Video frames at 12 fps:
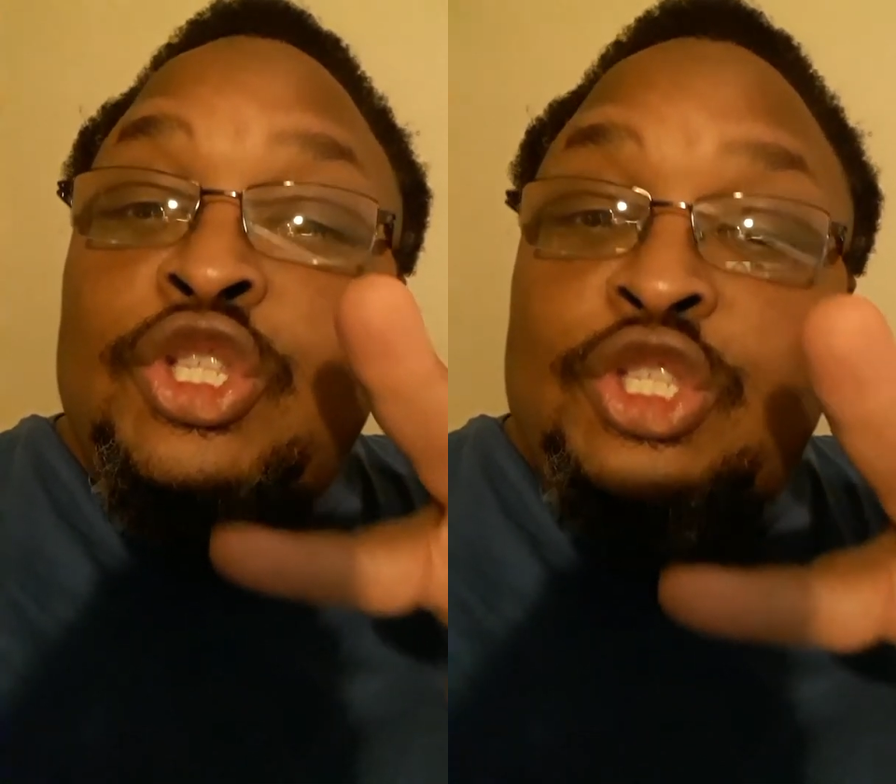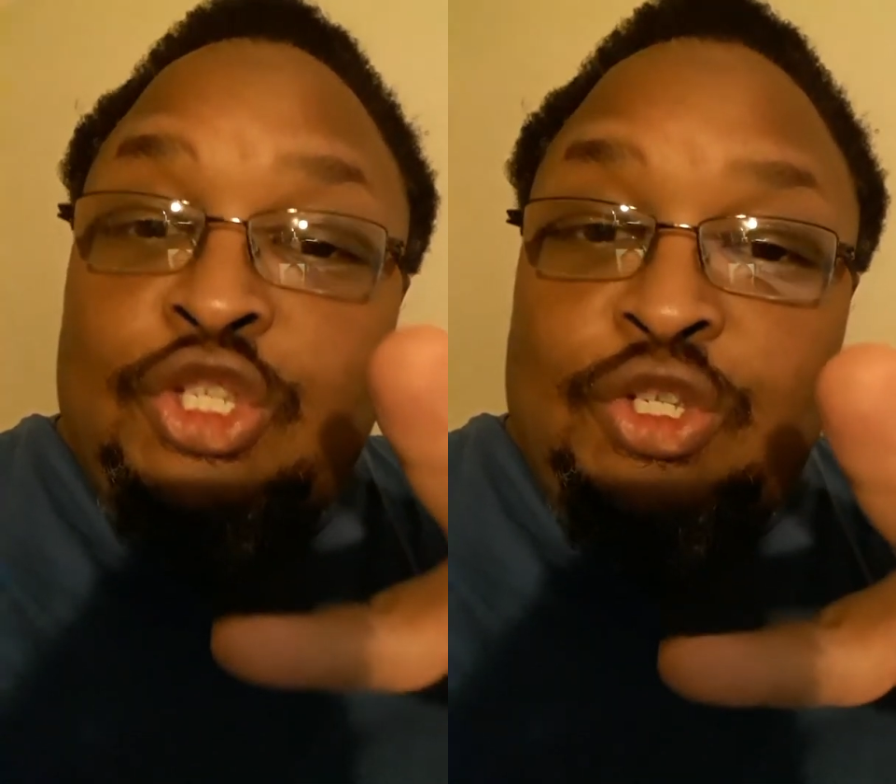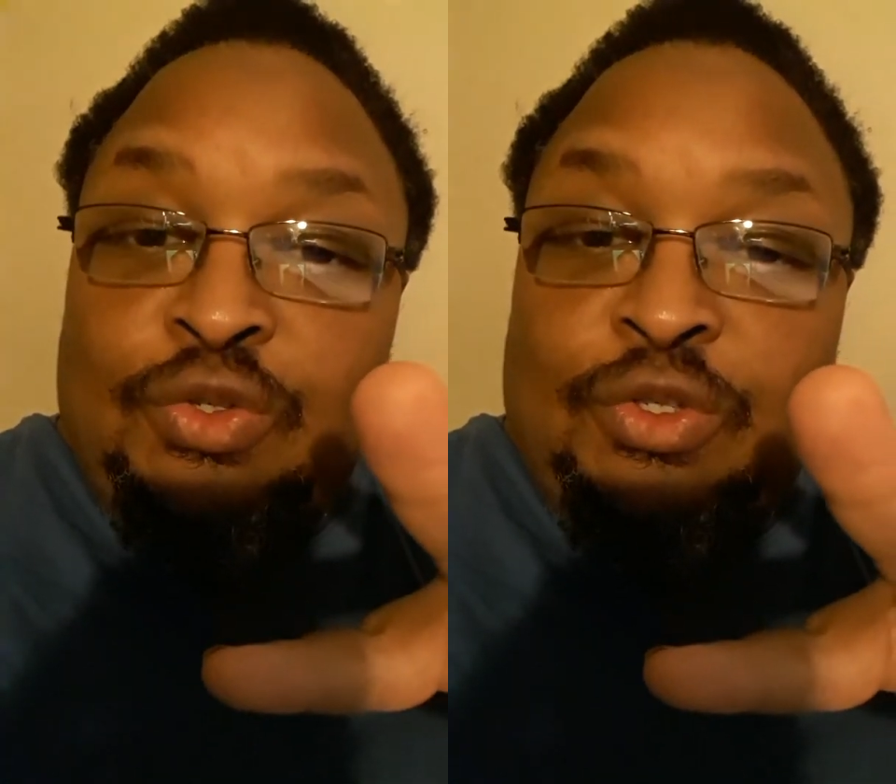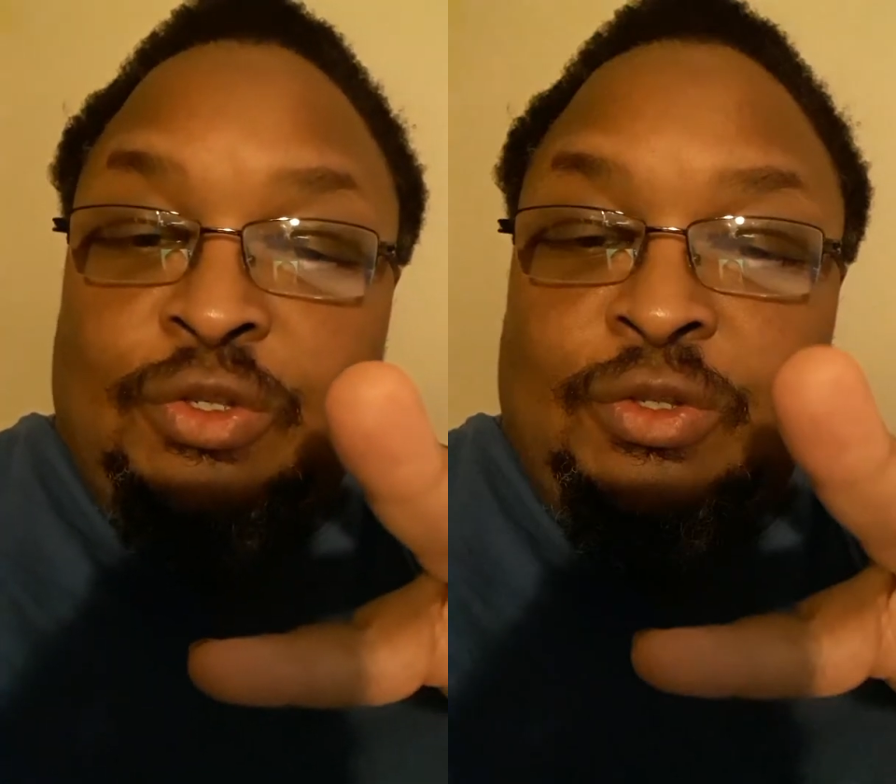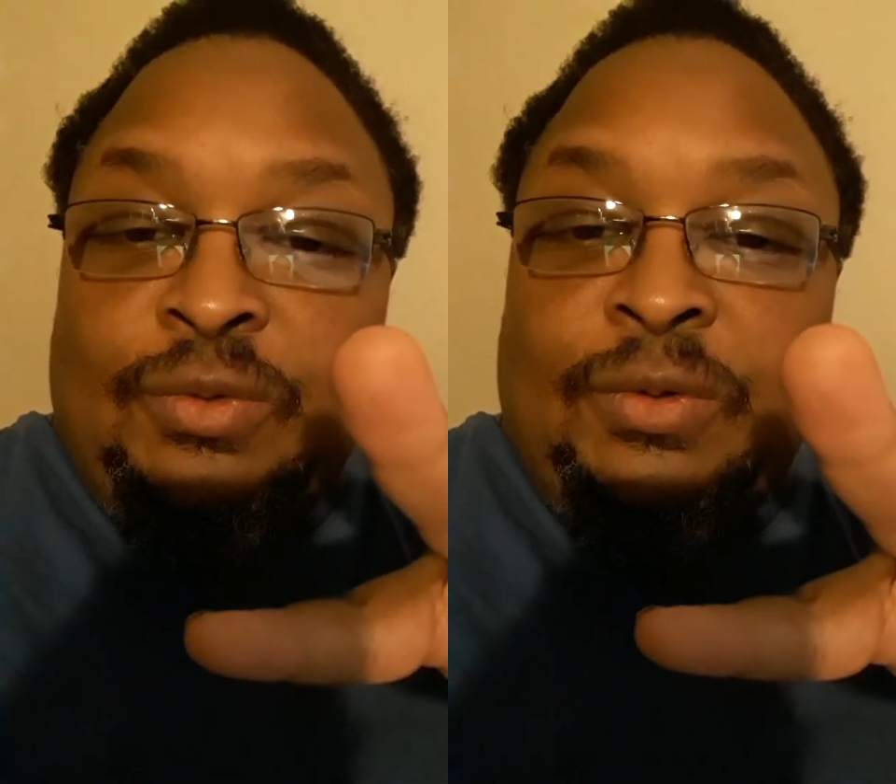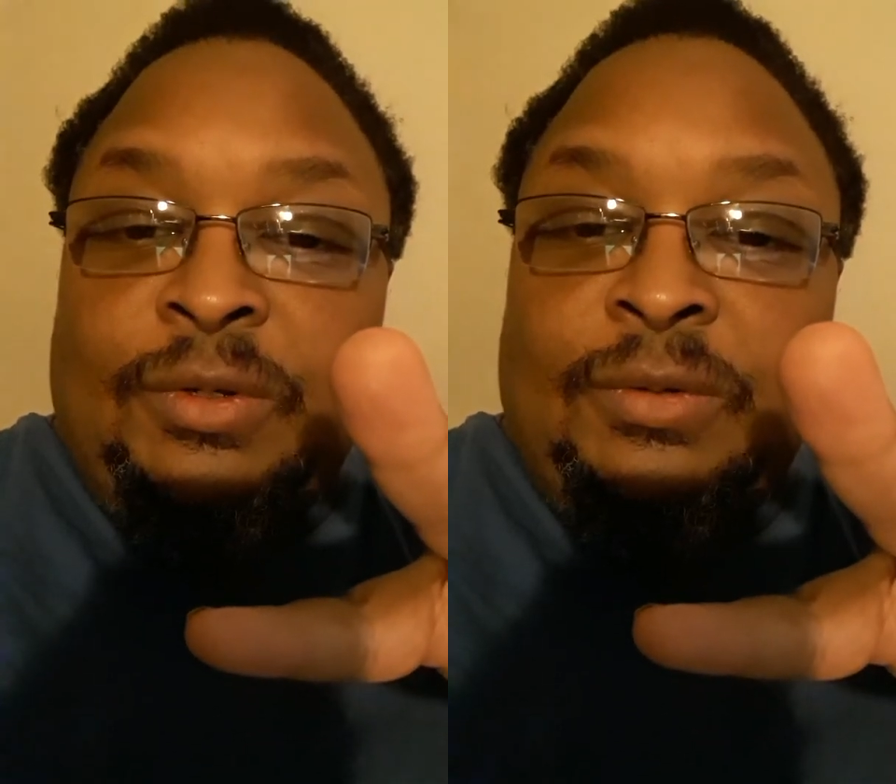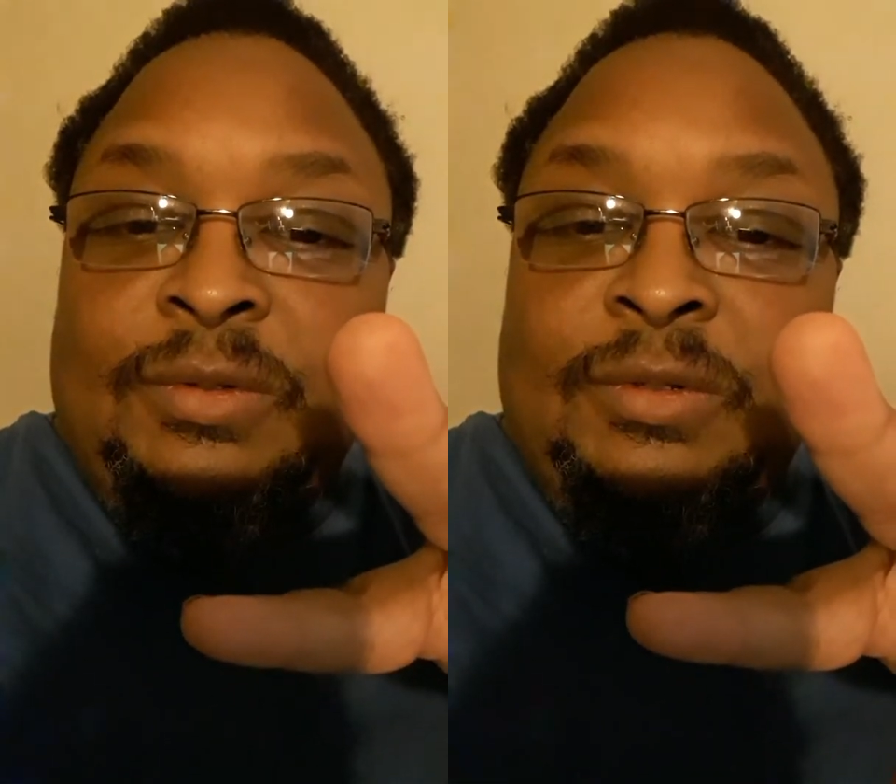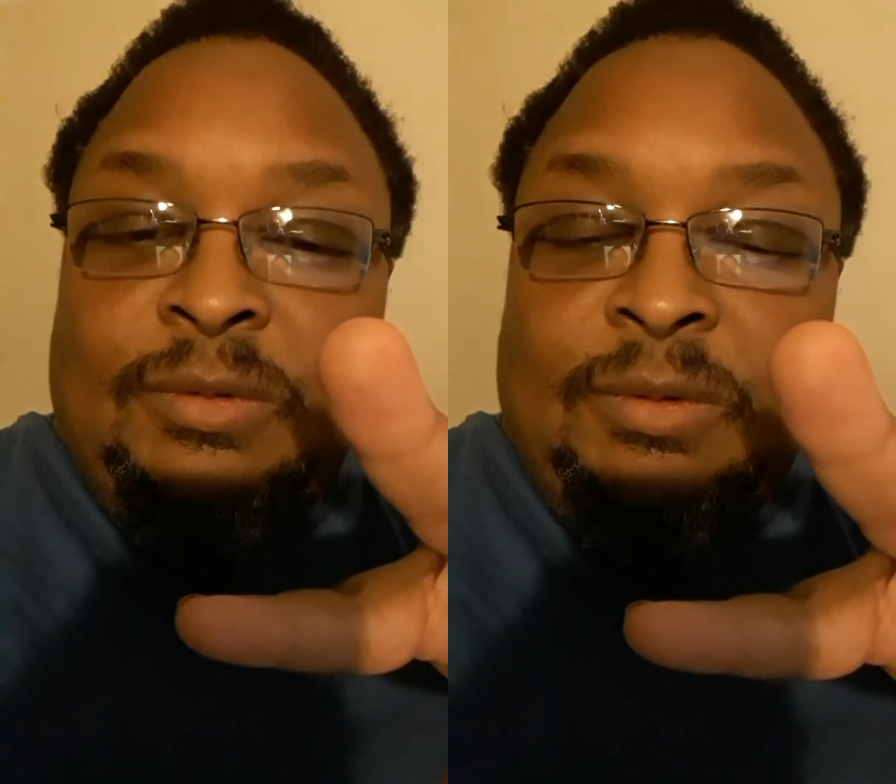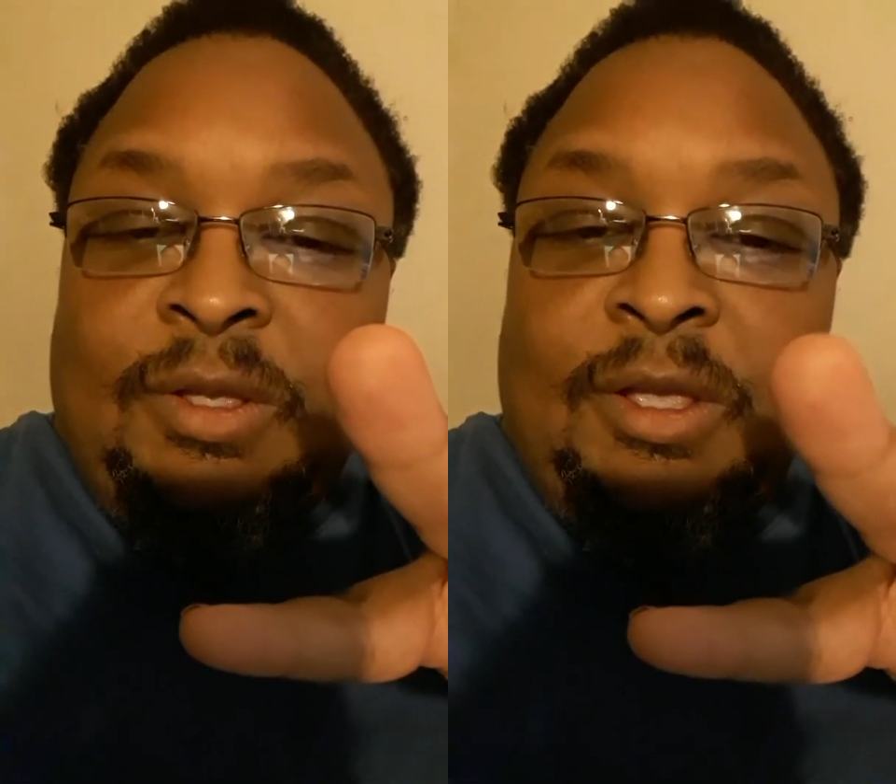two tutorials,
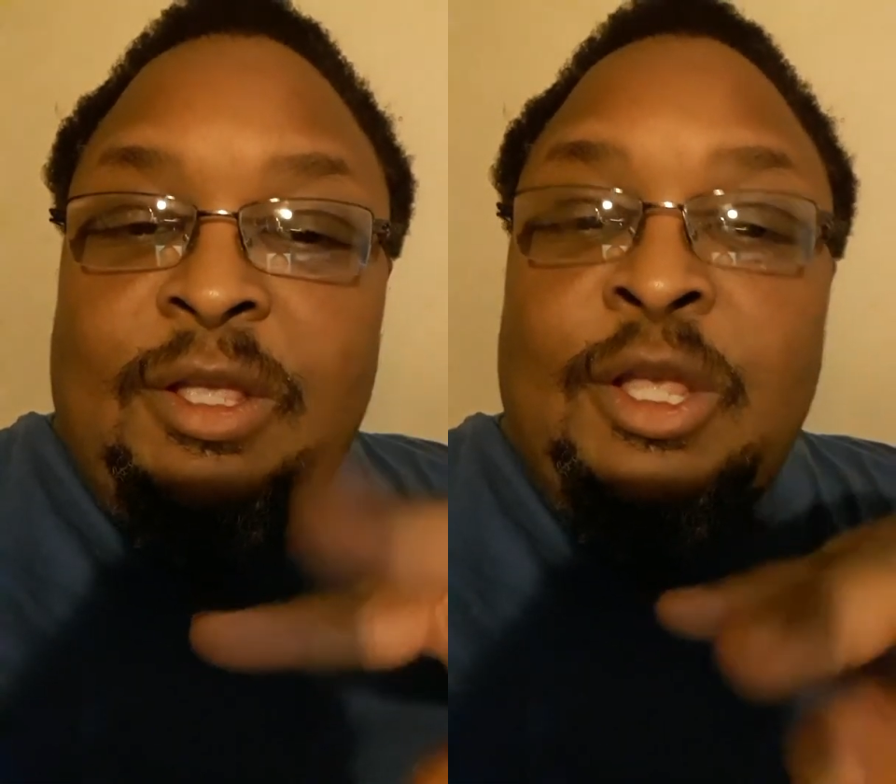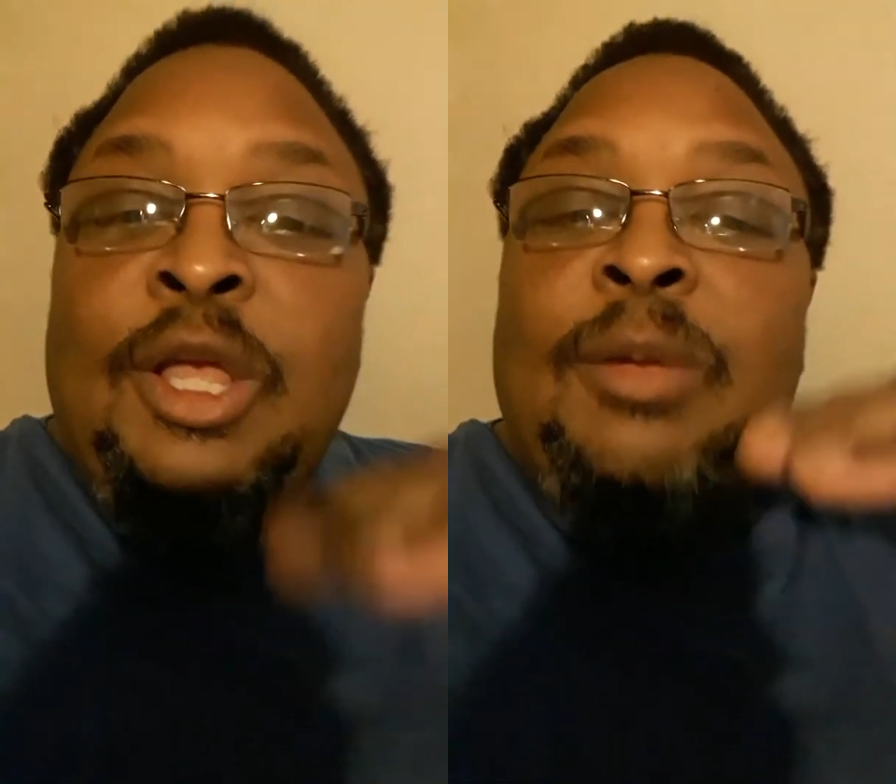okay?